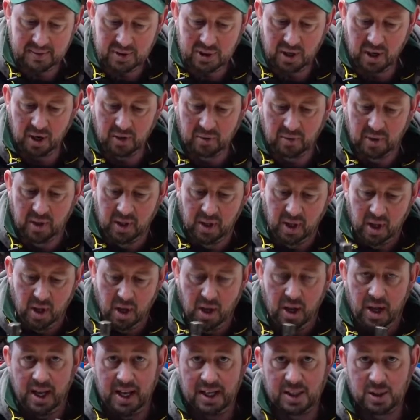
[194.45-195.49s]
So
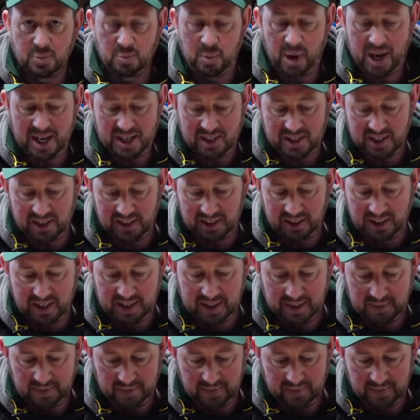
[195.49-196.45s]
it's basically